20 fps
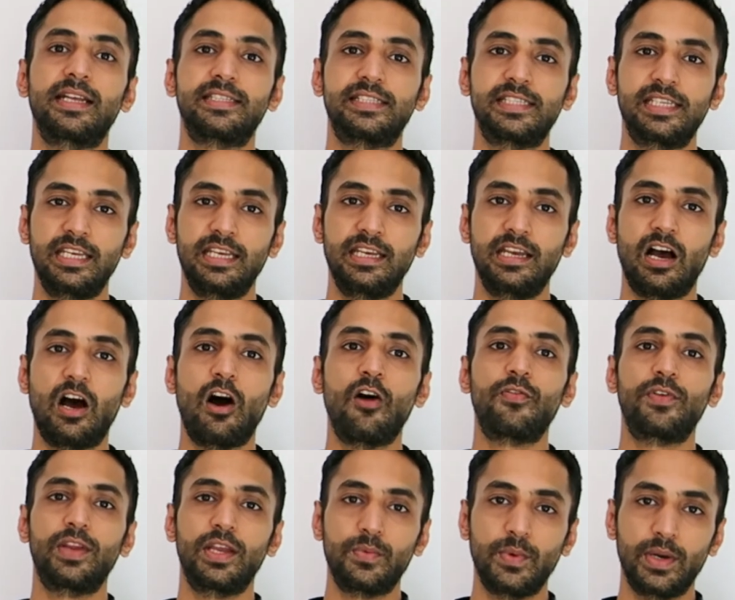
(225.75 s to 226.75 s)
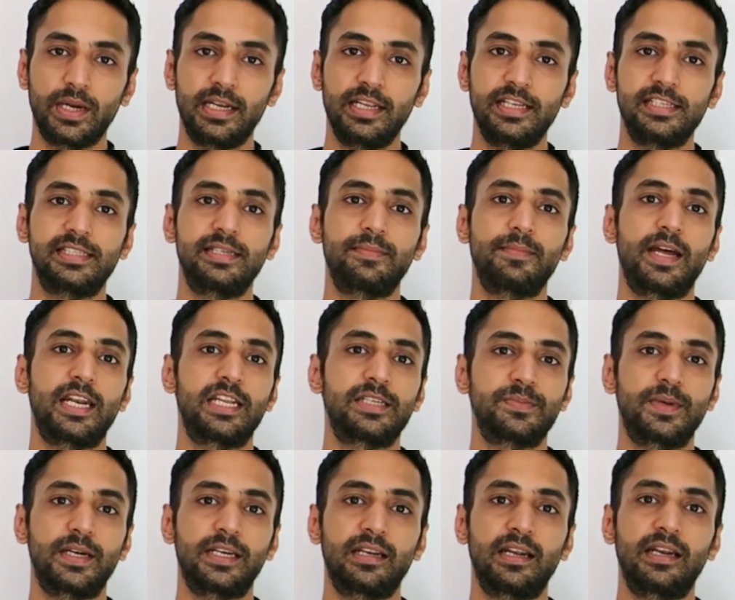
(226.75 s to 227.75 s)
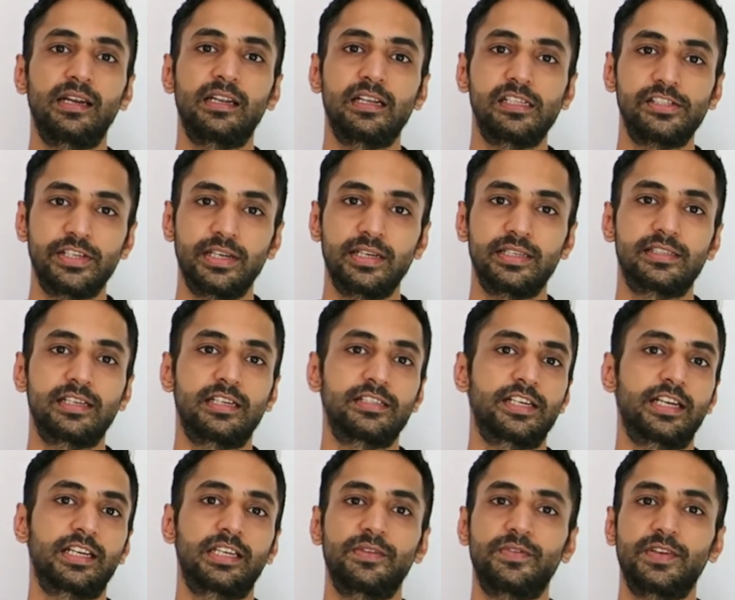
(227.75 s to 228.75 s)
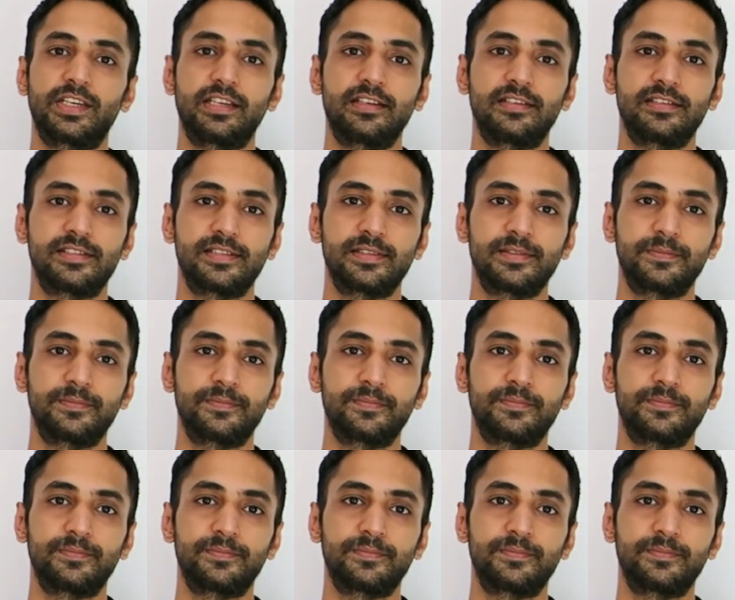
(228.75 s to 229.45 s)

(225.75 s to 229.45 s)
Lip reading: and see how frequently is the management indulging in such activities.